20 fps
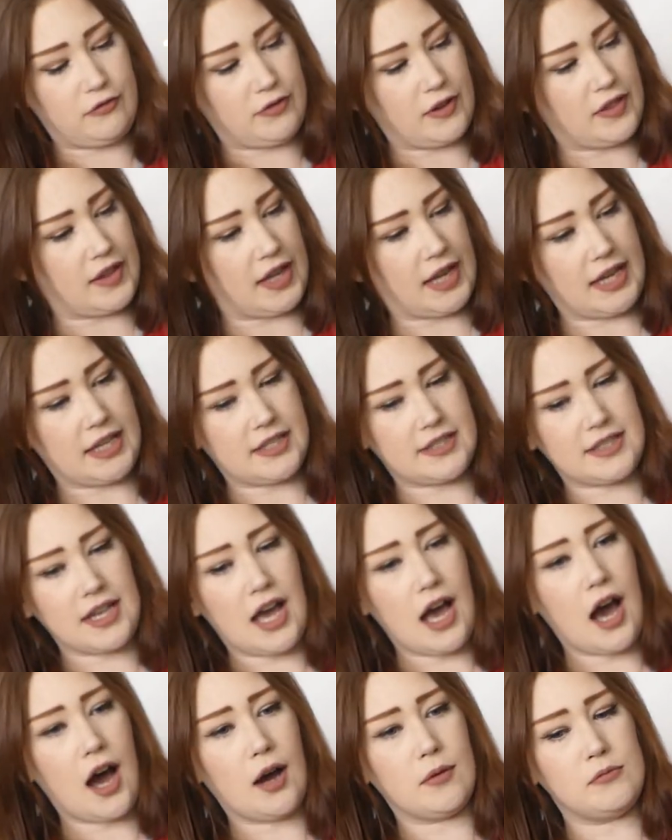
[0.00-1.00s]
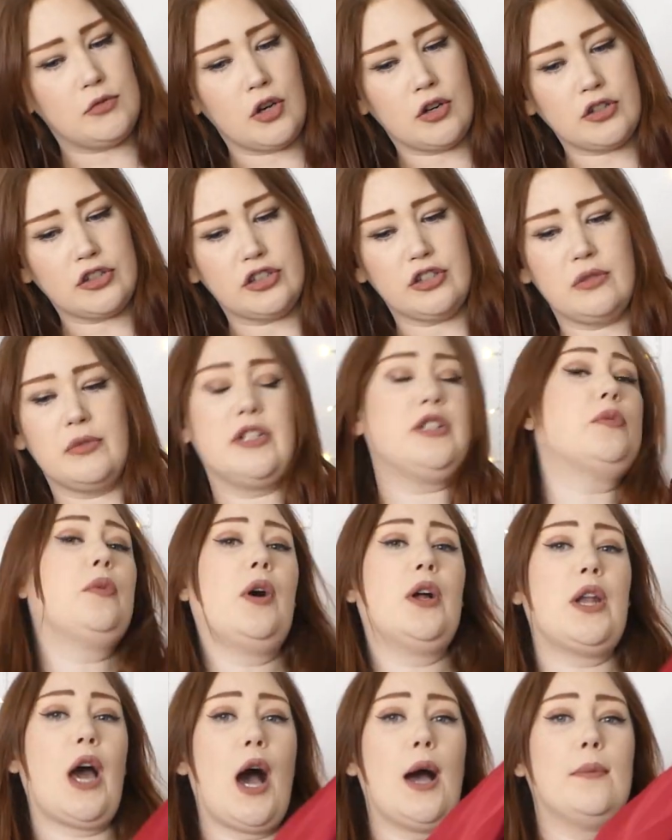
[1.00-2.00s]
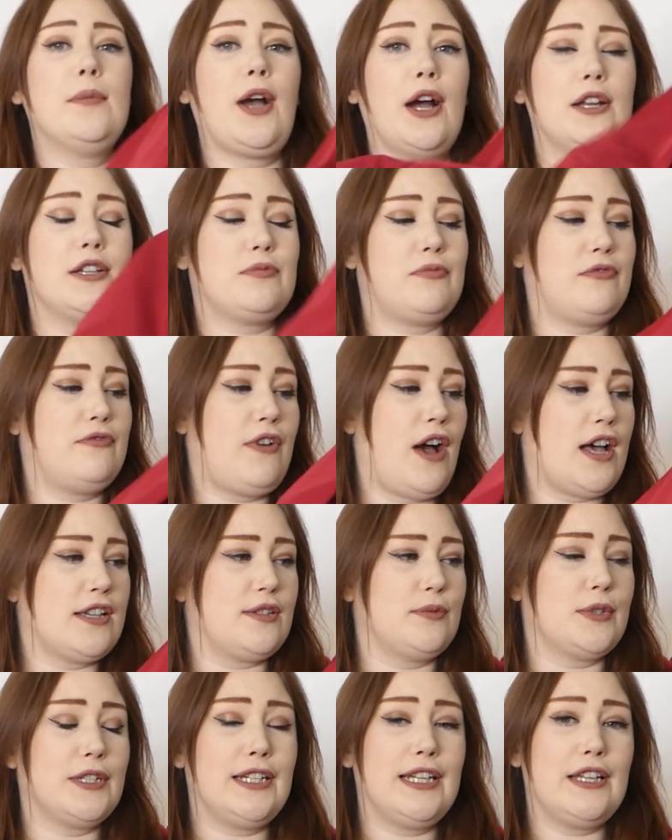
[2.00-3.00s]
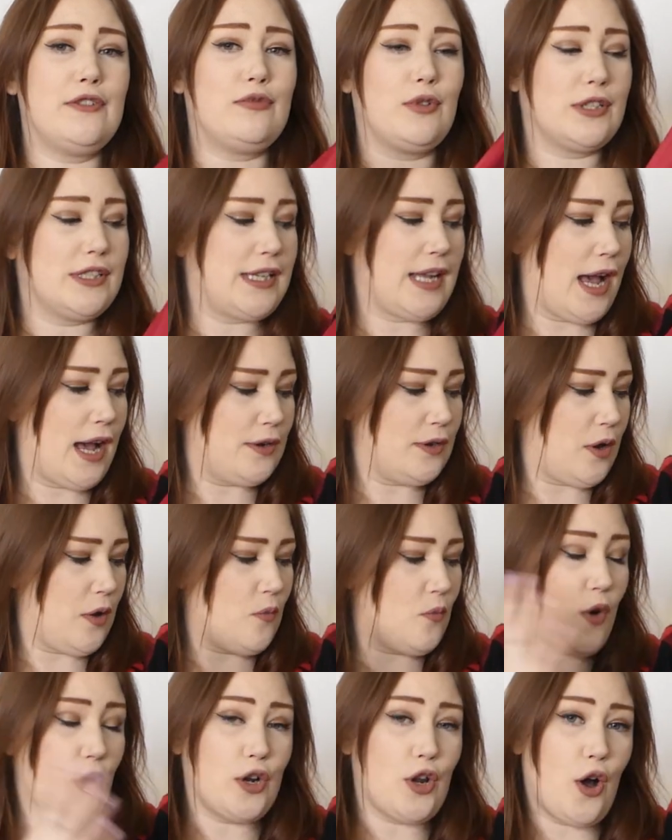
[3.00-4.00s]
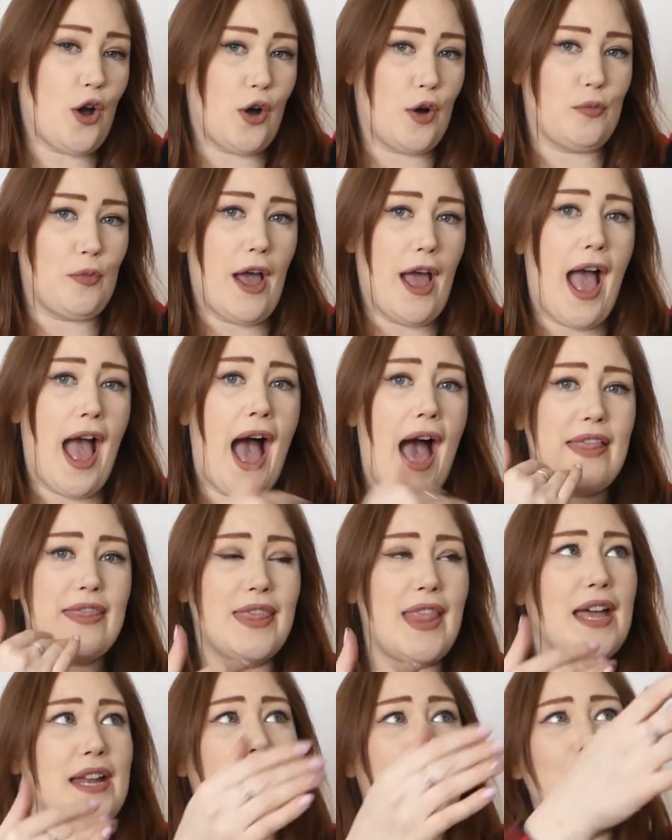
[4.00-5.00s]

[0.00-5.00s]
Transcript: for this. I'm not sure which one I'm going to prefer, so I'm going to leave one down and one up. And then